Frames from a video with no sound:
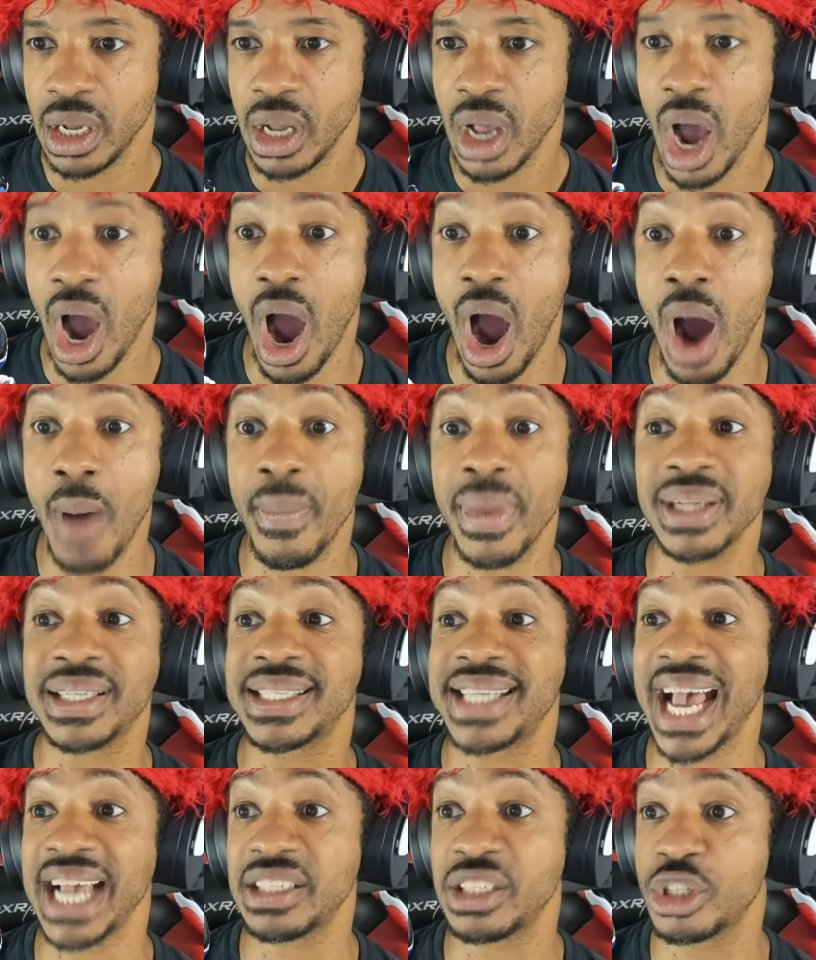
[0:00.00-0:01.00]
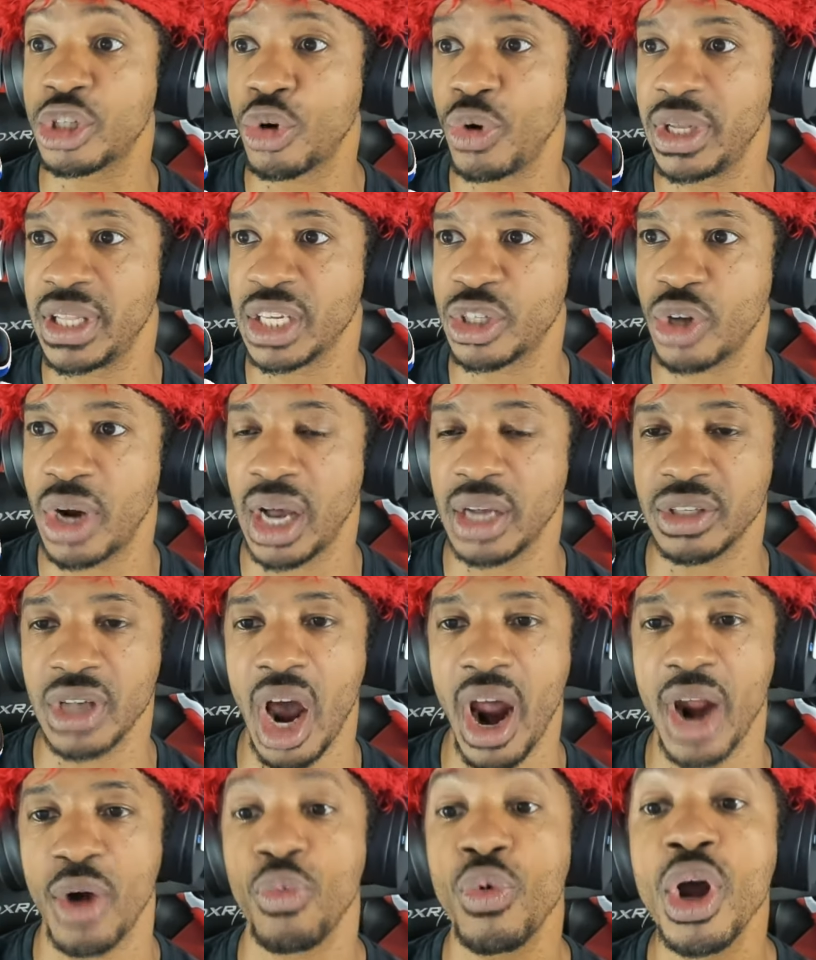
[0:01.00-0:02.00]
Um, Assassin's Creed, that's what I was. All
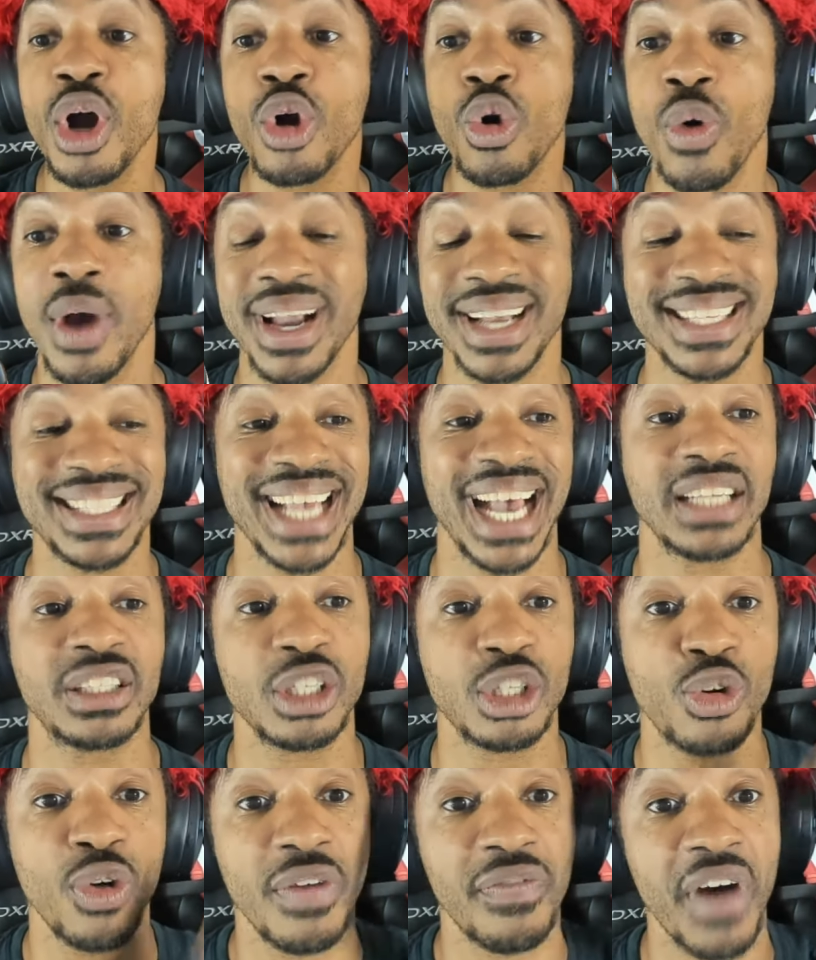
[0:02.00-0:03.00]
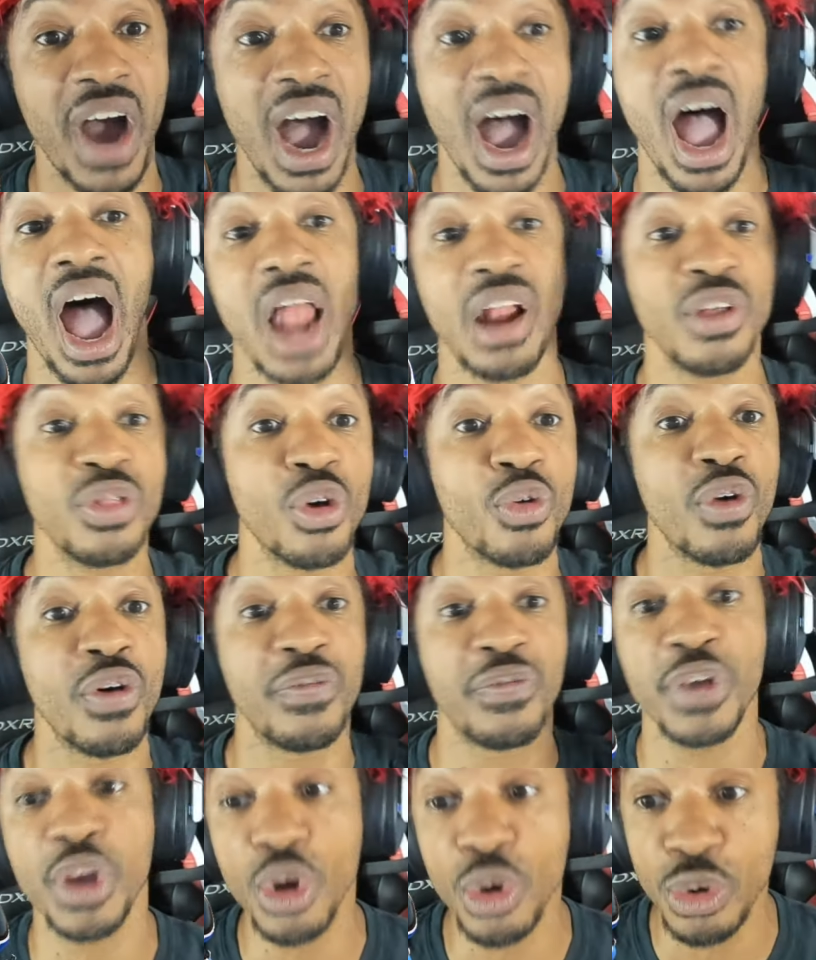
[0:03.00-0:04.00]
right, real quick Assassin's Creed Valhalla, the
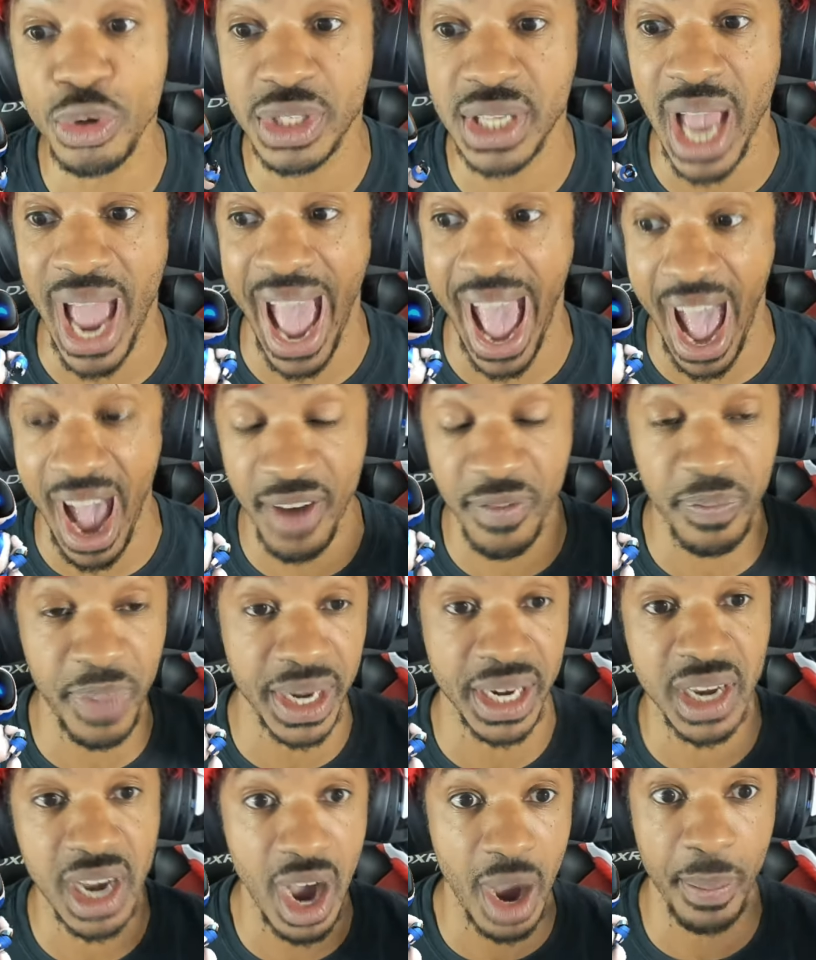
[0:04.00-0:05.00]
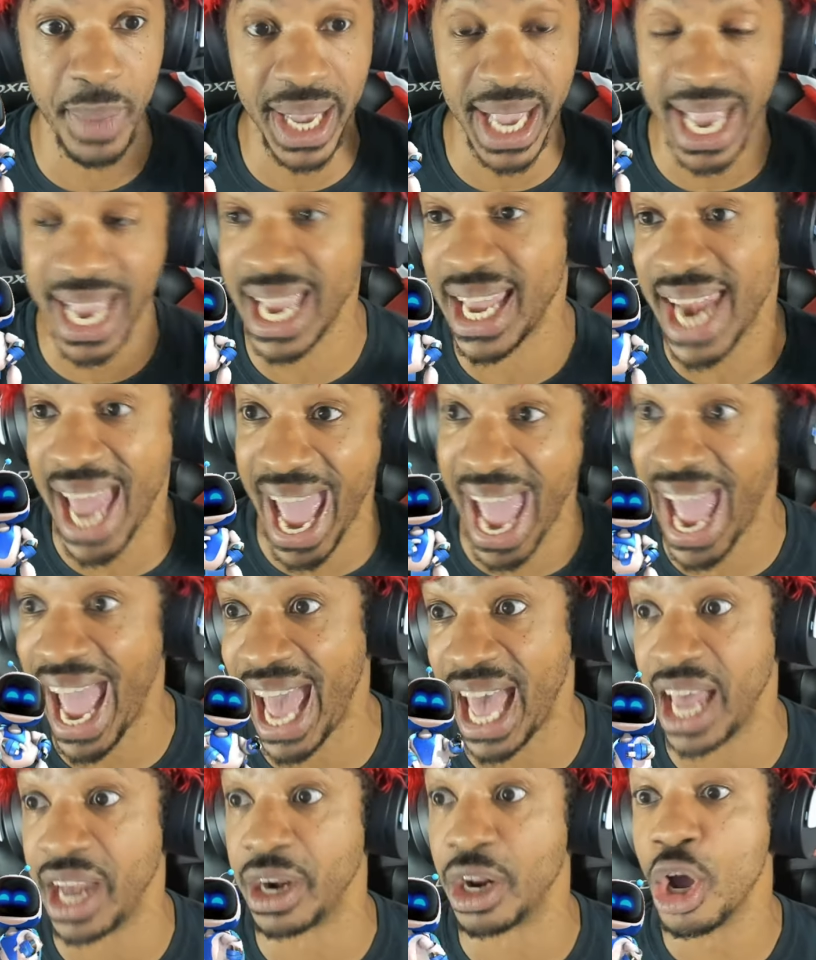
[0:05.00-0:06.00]
reviews have been coming in
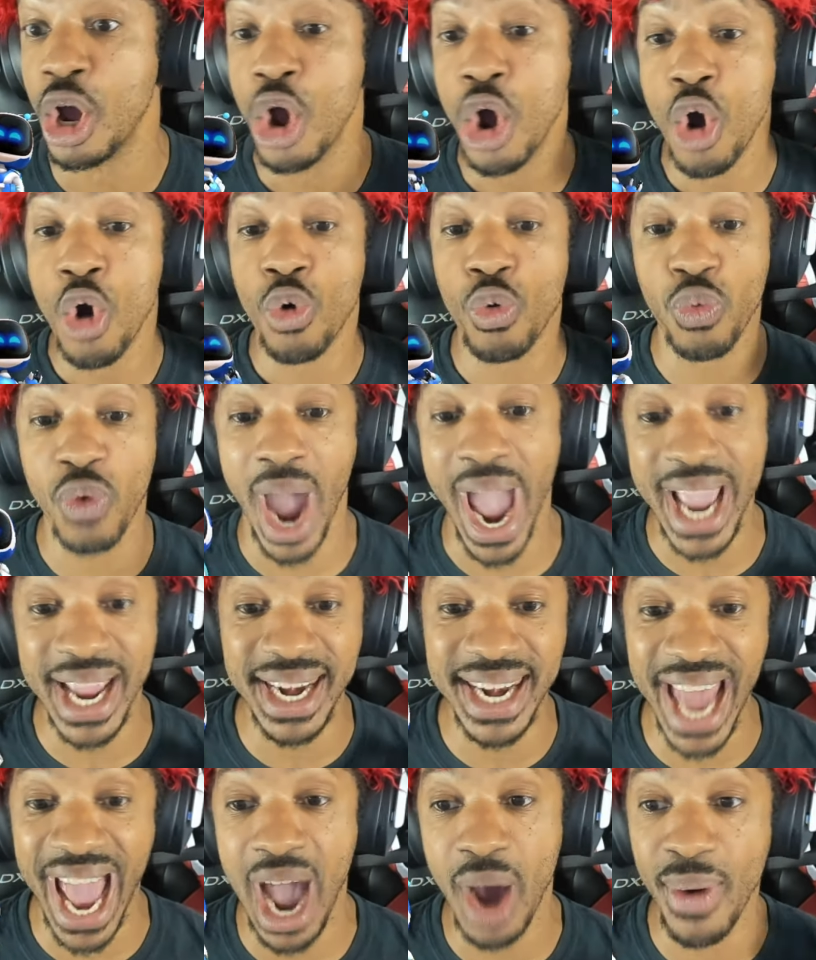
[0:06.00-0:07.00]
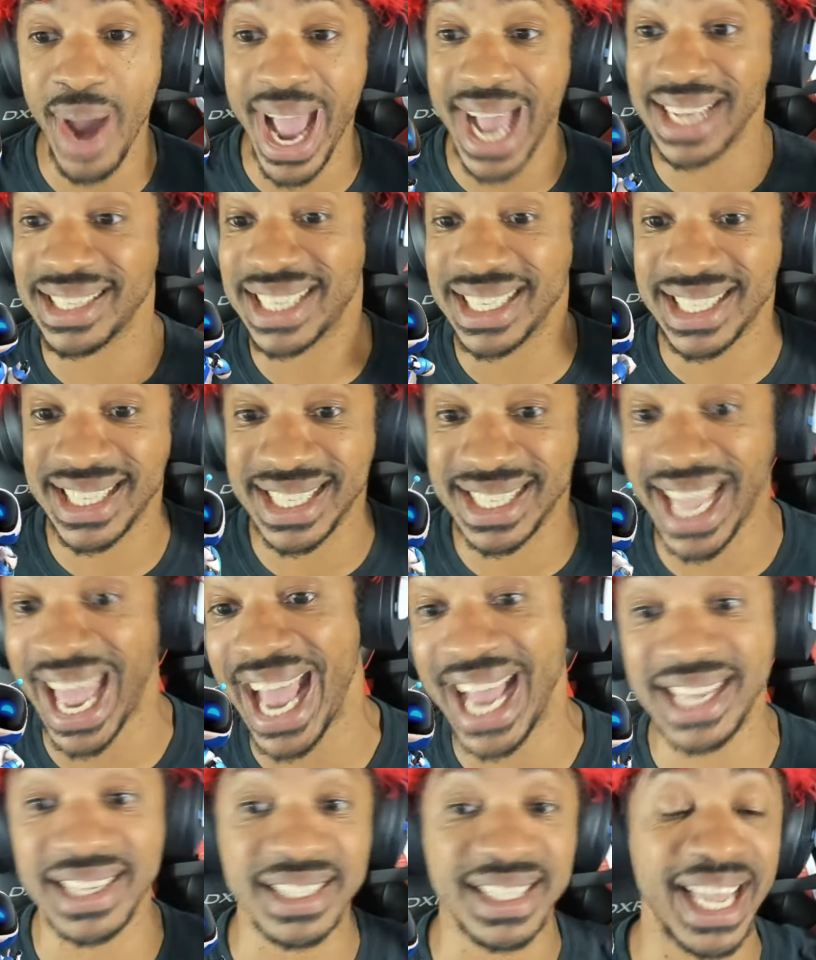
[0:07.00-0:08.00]
and. Right now, as it
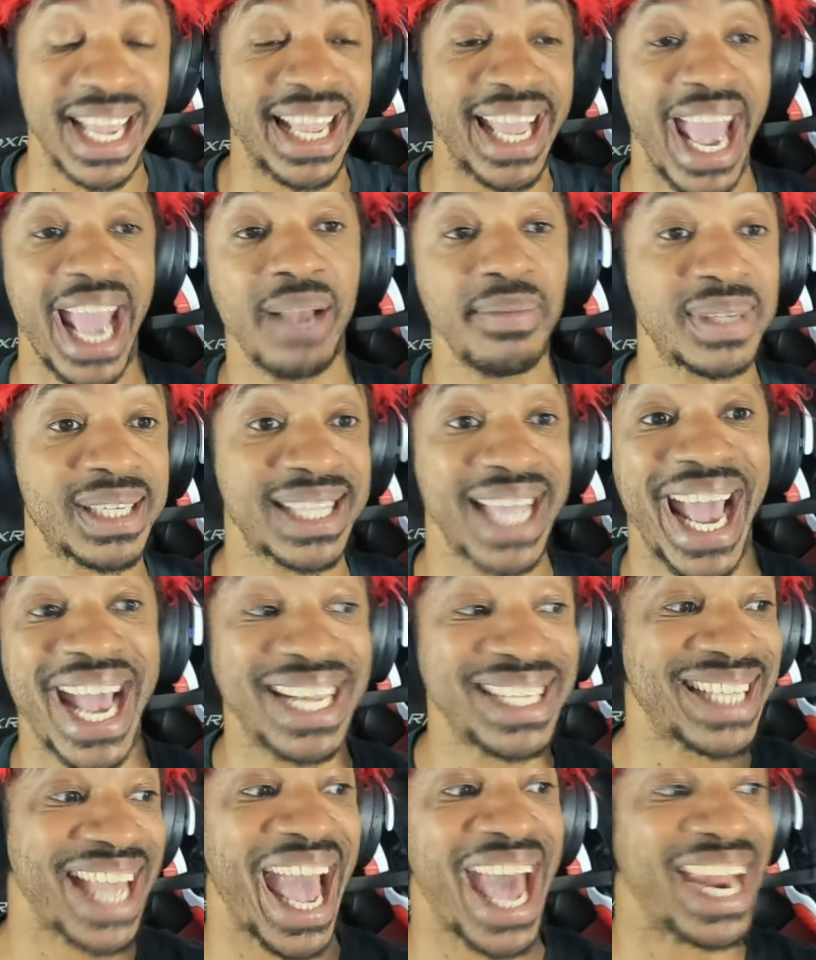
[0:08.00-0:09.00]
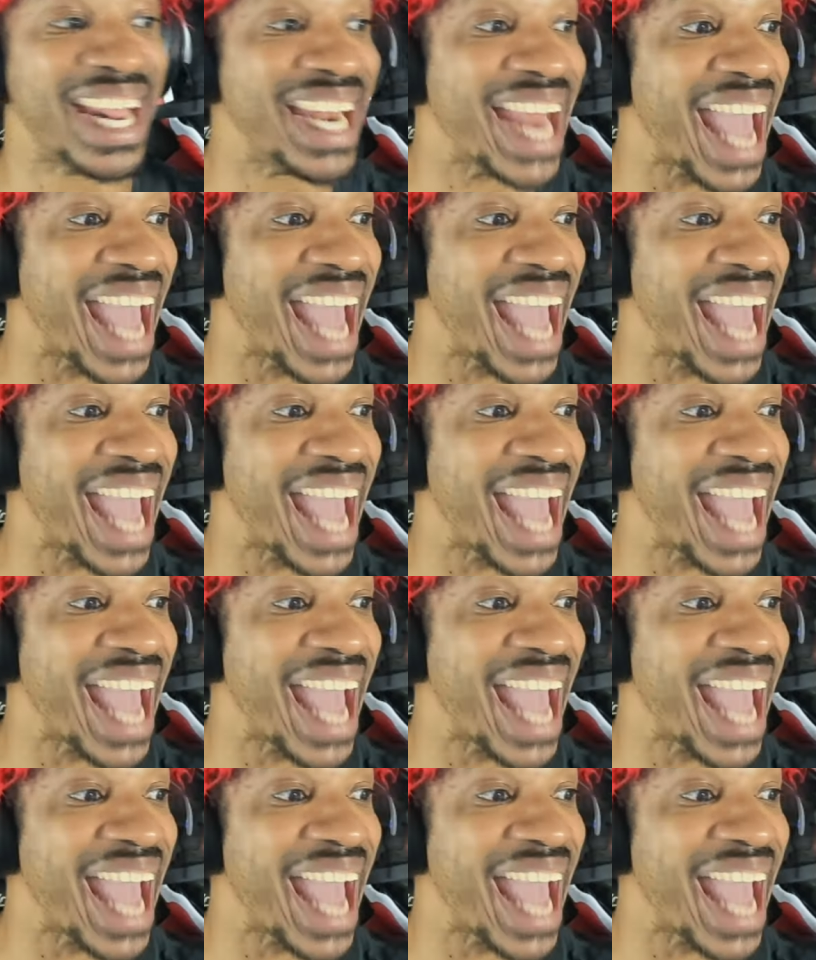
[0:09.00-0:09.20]
stands, the game stands at an